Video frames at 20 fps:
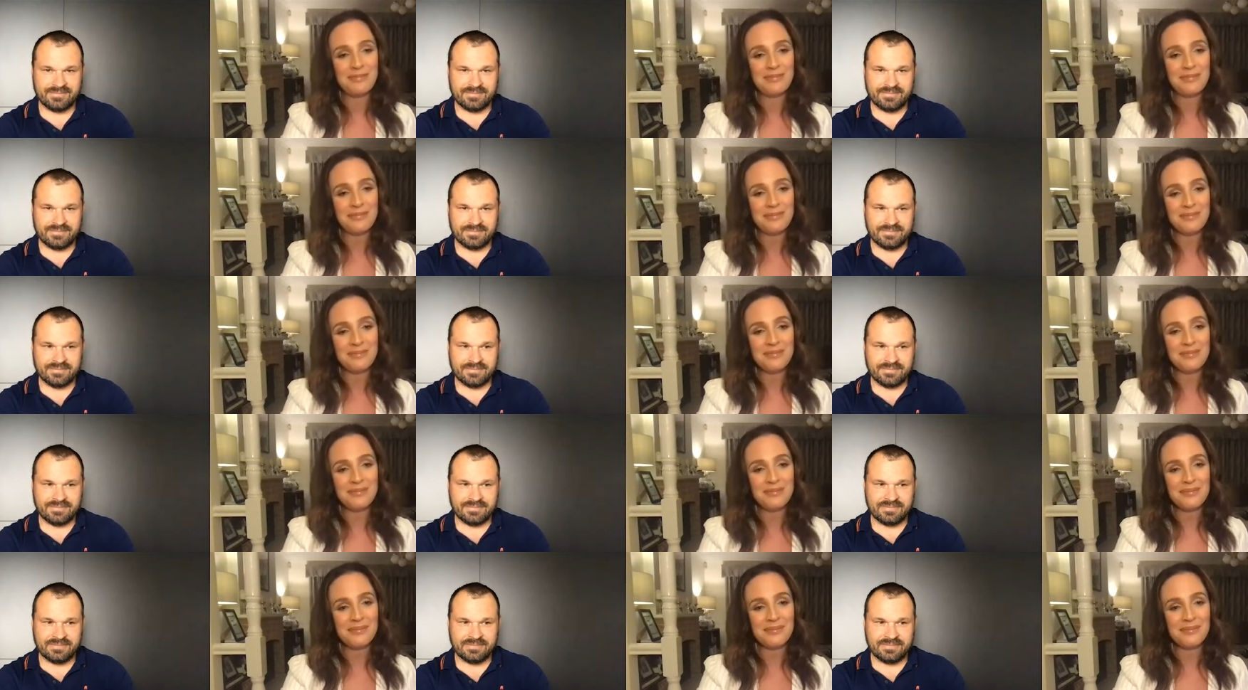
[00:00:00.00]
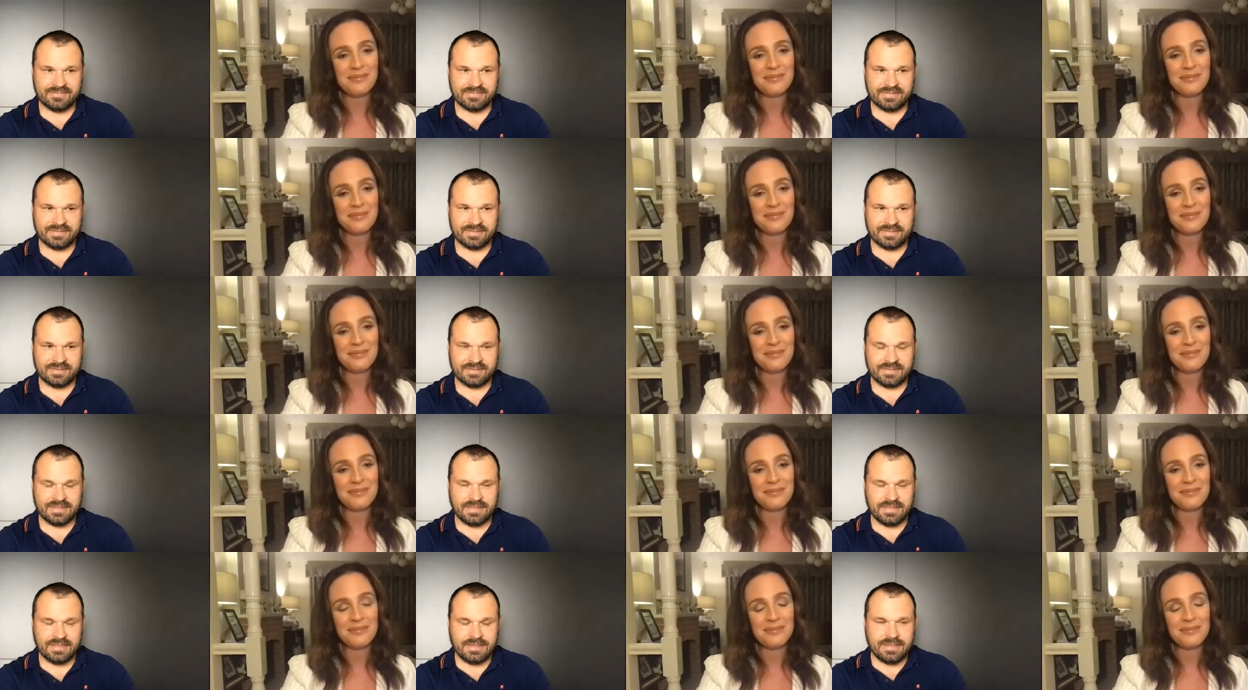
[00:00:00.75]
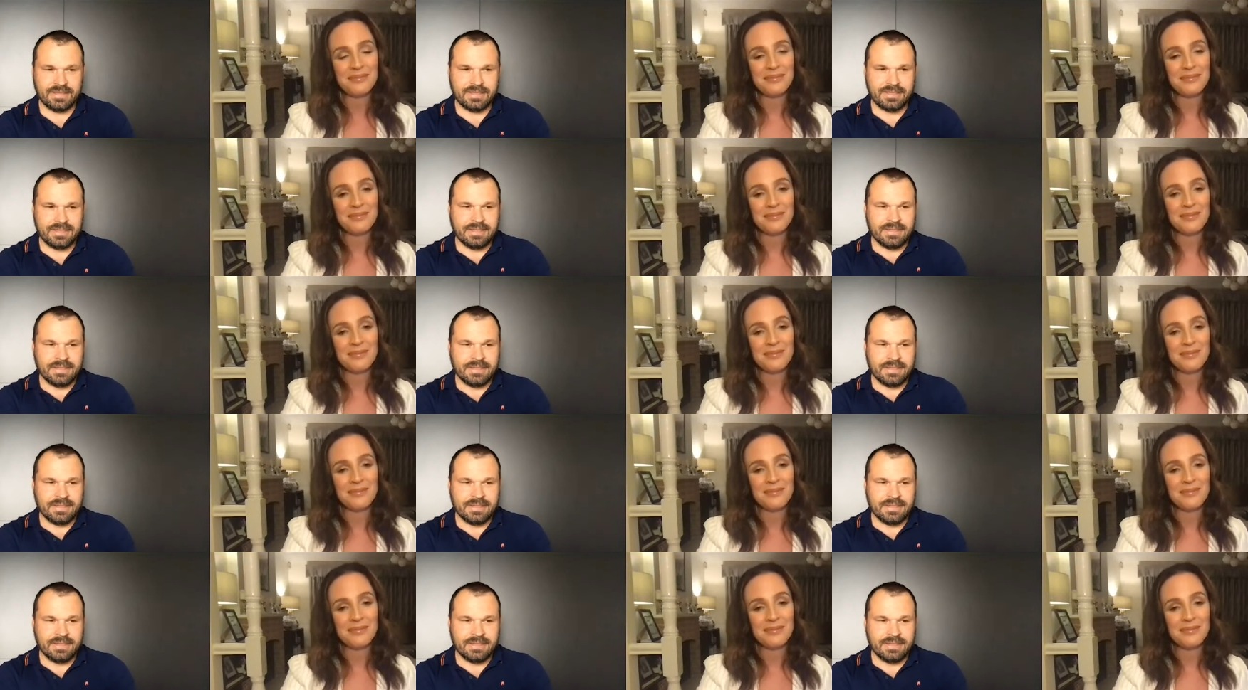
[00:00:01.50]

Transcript: Nothing is said.